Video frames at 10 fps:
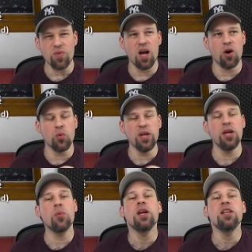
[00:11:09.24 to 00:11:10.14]
a
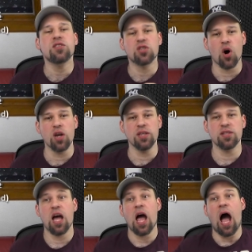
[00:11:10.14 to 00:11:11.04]
really, really
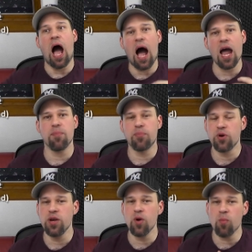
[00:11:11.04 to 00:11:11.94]
solid high
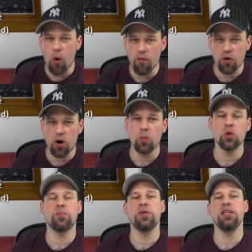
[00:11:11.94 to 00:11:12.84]
premium overall
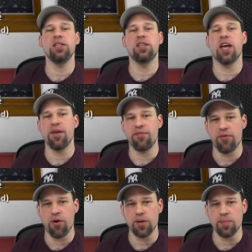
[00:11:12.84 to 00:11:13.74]
would be the
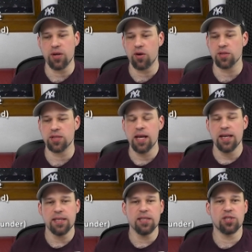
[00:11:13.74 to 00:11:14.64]
830, because
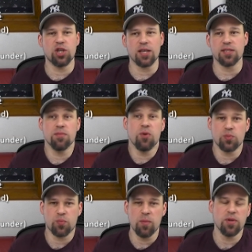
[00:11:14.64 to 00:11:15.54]
it is just the
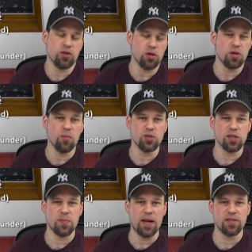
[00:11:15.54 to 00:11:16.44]
most premium. It's also the most
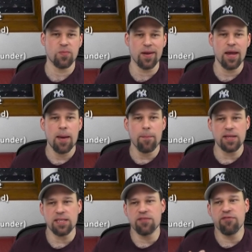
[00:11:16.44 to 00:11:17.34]
expensive one,
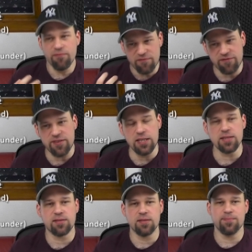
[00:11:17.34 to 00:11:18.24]
but it
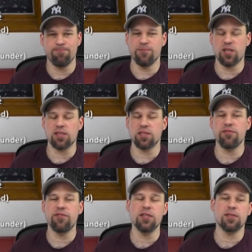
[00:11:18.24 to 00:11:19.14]
feels
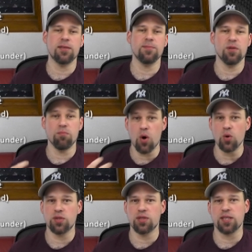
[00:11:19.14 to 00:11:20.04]
the
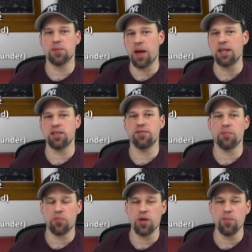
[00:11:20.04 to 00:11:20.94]
most expensive
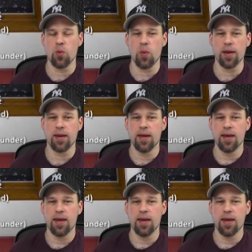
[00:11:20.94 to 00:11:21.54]
and premium one,